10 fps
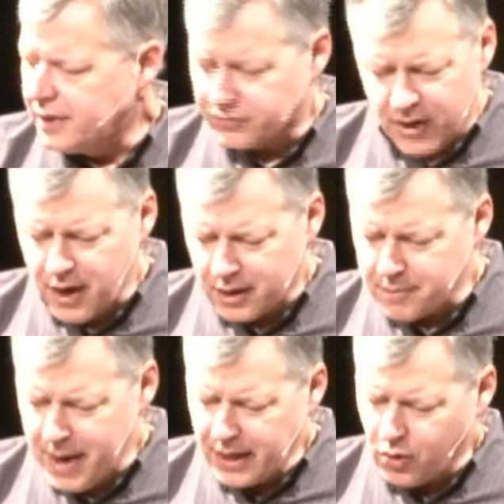it's talking
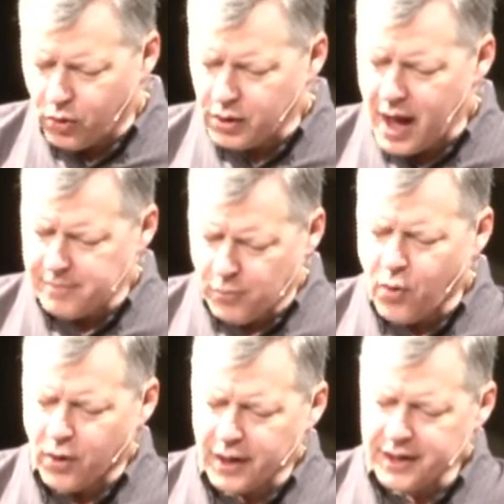about a whole lot
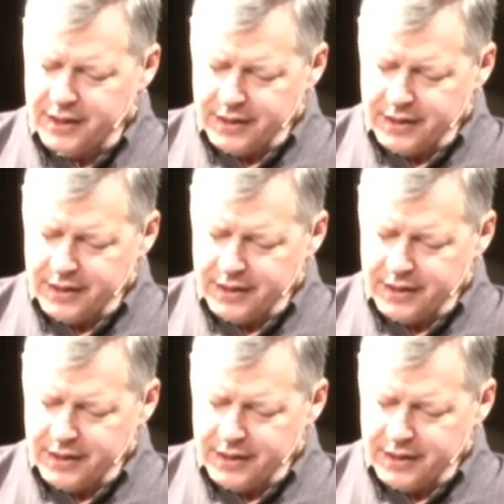more